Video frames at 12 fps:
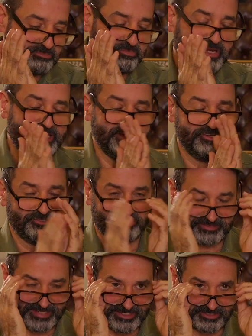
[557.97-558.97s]
many years
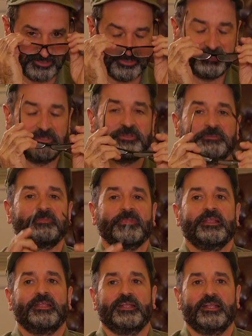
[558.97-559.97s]
later
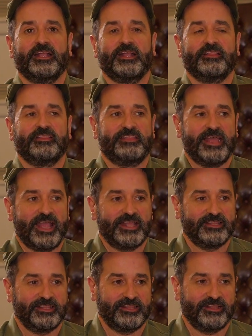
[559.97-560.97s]

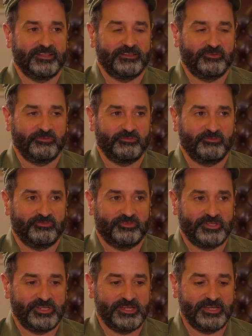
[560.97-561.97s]
that
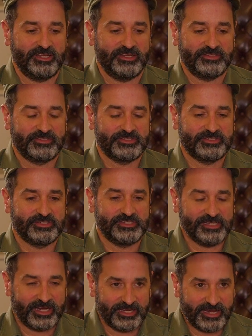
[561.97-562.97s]
the
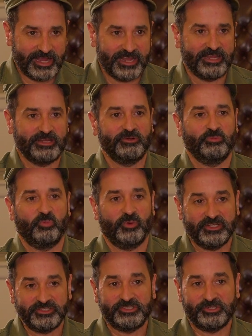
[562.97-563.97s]
CIA
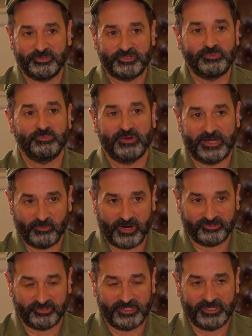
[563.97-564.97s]
was using
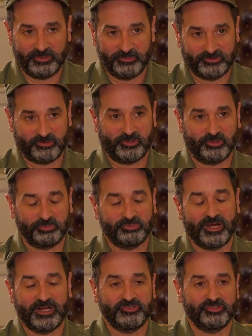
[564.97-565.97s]
brainwashing. It was called
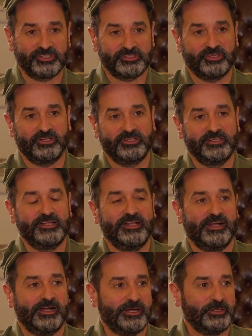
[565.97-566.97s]
Project
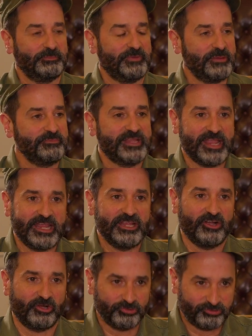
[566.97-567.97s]

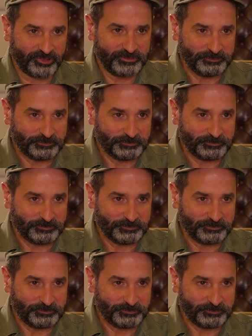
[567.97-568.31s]
MK Ultra.